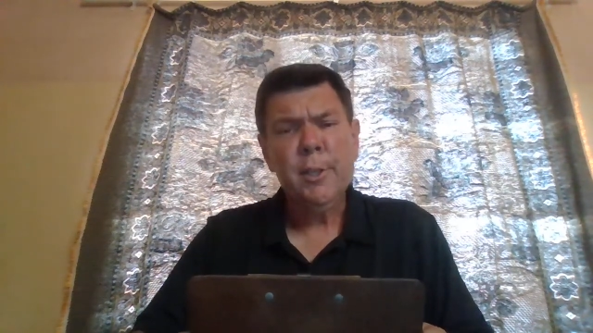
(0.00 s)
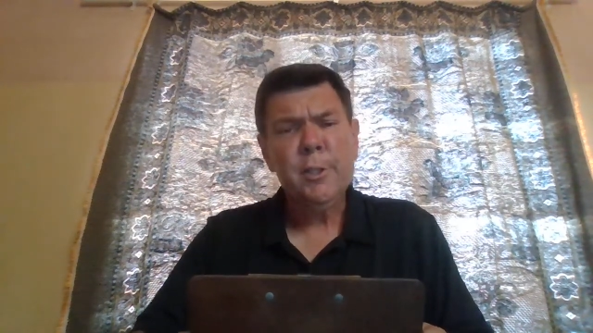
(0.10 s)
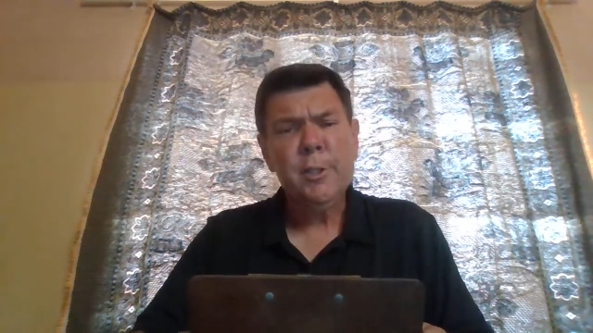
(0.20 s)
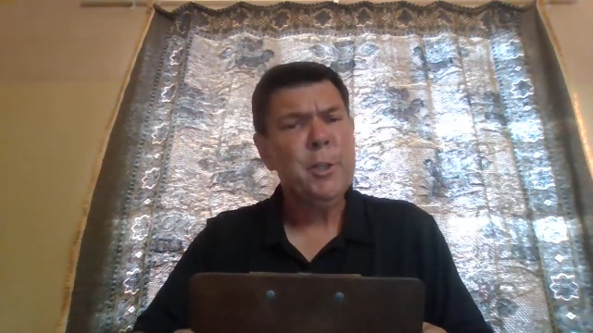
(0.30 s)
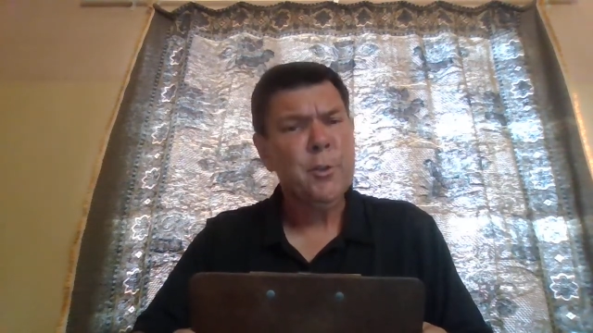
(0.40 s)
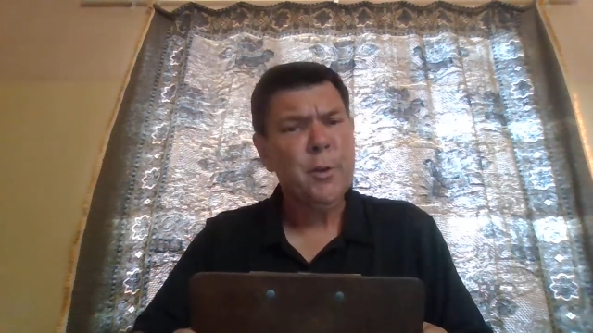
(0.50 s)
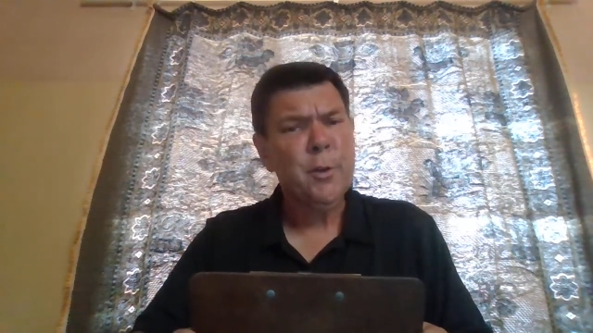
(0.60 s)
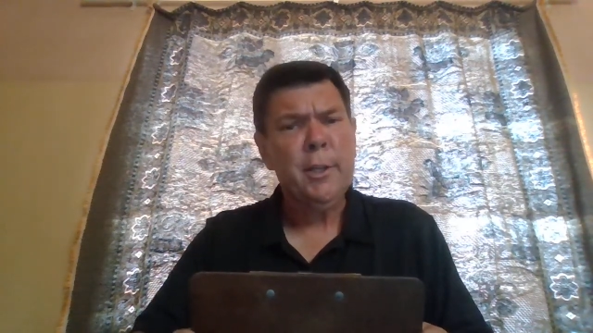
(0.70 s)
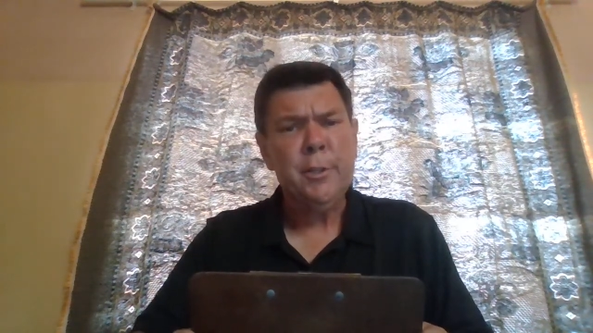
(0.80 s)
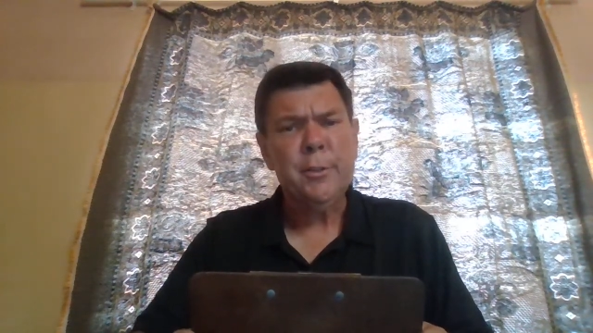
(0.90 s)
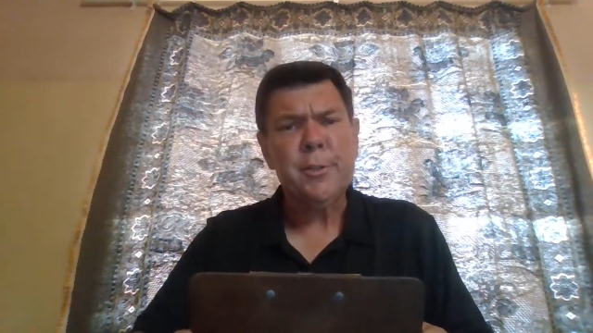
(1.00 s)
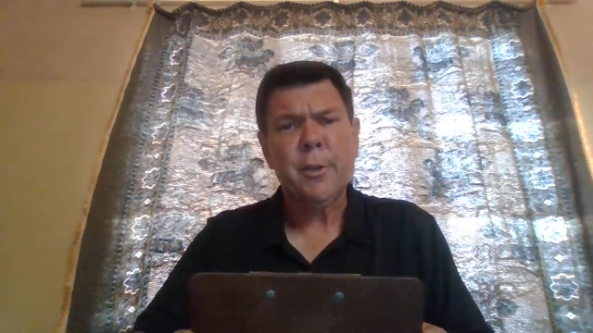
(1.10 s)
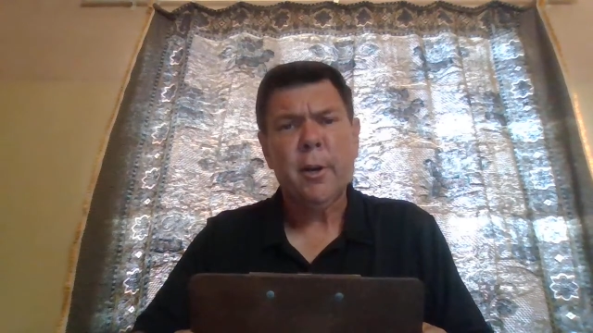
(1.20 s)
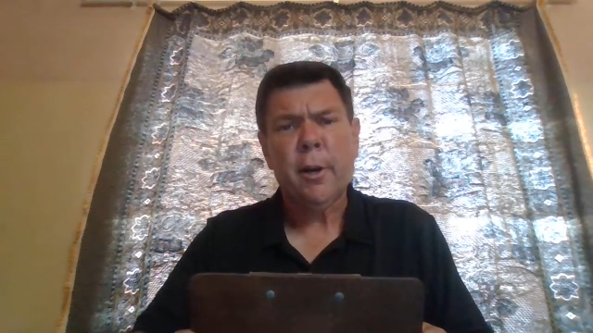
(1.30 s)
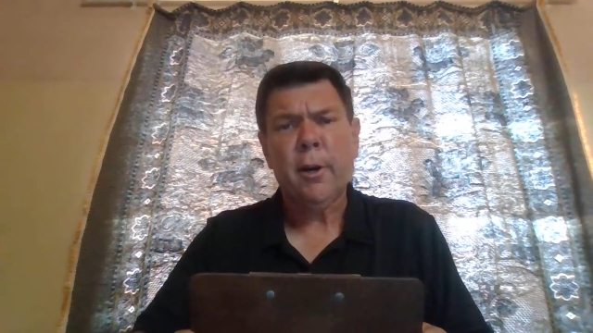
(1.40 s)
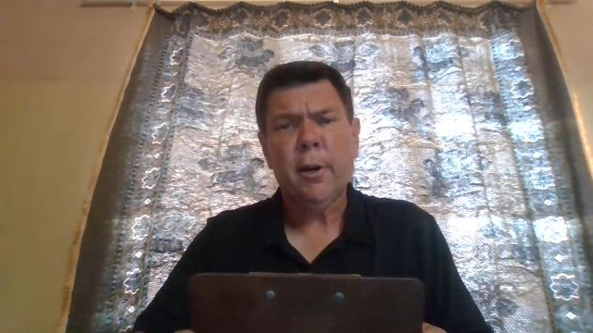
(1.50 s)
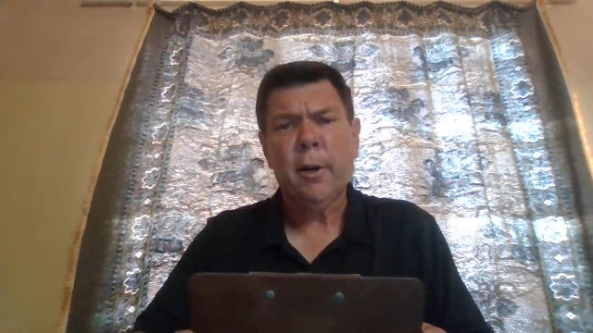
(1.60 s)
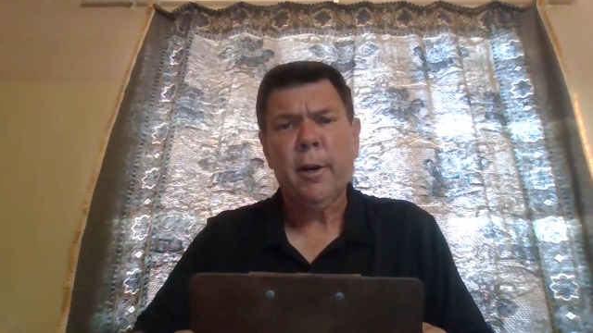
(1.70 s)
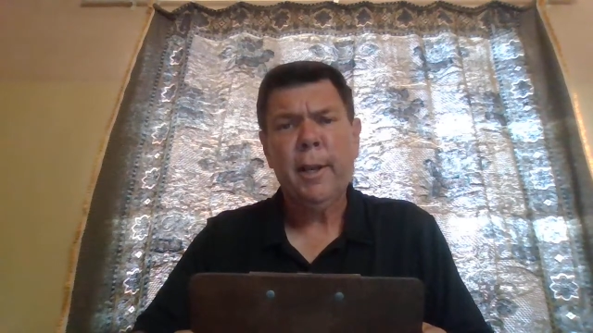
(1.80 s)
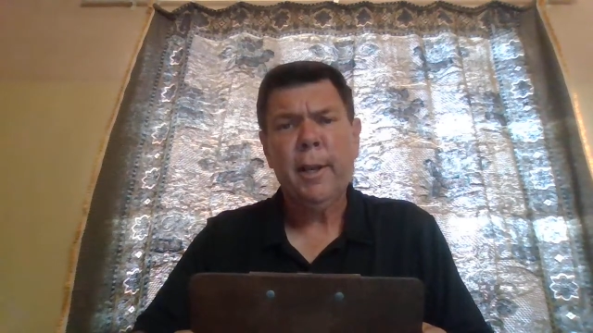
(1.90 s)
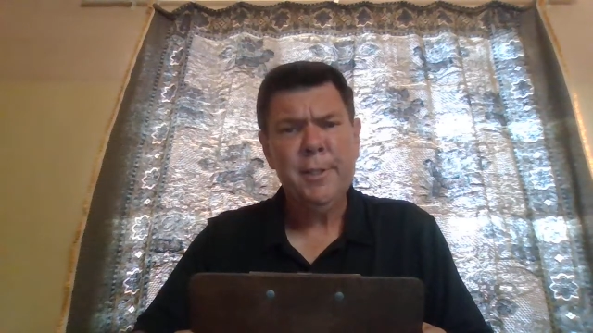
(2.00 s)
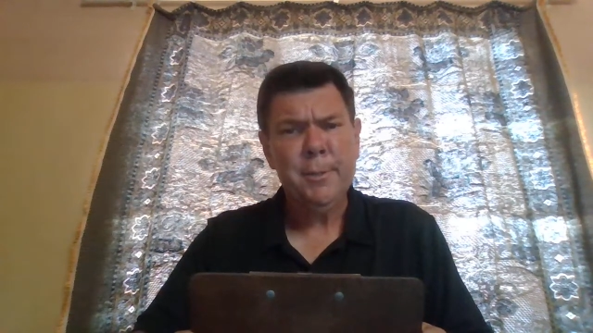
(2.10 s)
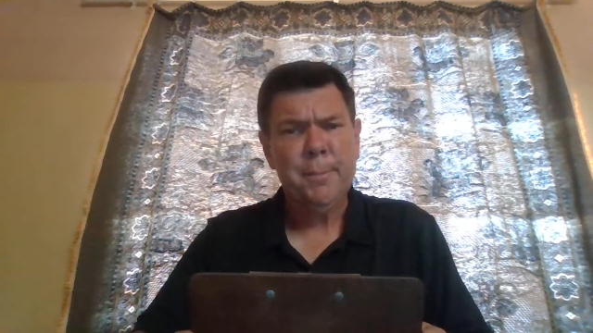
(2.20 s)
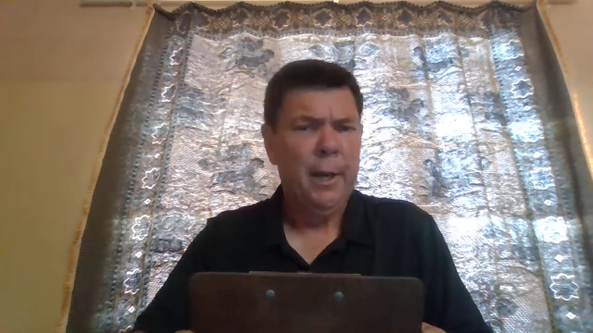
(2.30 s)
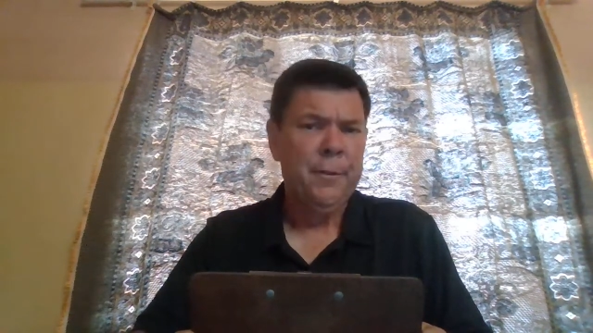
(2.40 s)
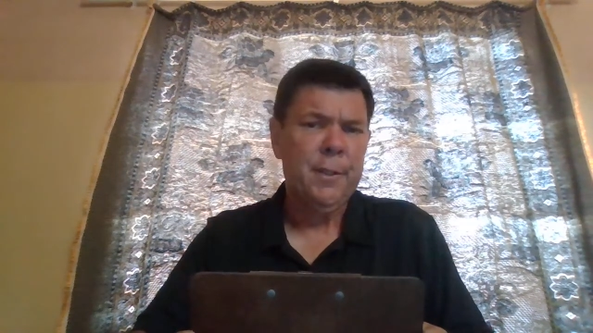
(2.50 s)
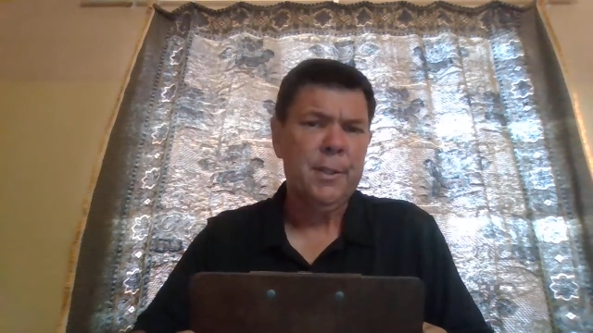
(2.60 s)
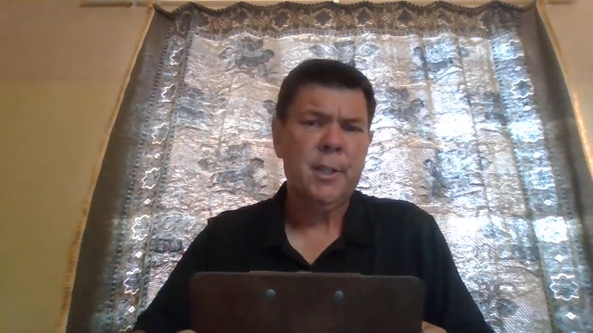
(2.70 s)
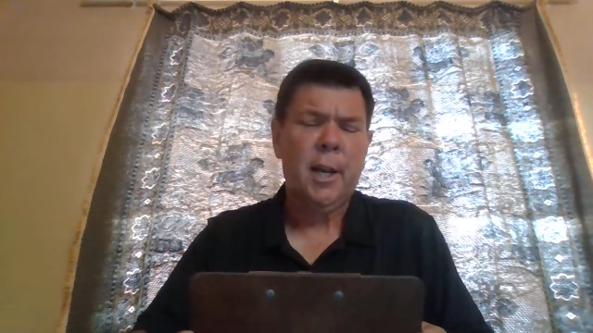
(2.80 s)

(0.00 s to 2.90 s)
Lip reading: So we try to use our heads about this.